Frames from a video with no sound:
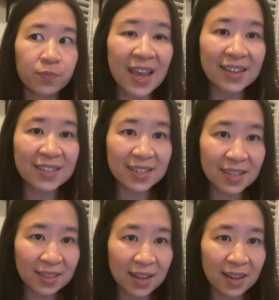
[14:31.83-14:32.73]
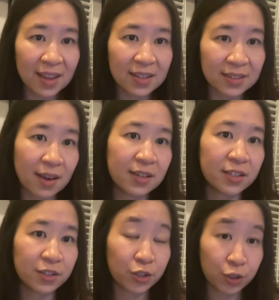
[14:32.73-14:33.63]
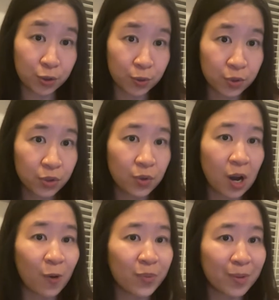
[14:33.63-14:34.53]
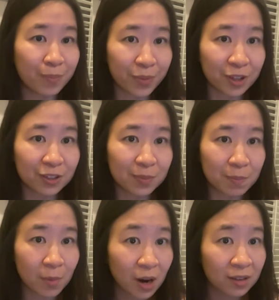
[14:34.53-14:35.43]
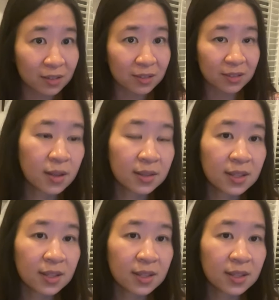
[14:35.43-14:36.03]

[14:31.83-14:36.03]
technique that data scientists use to help them build models.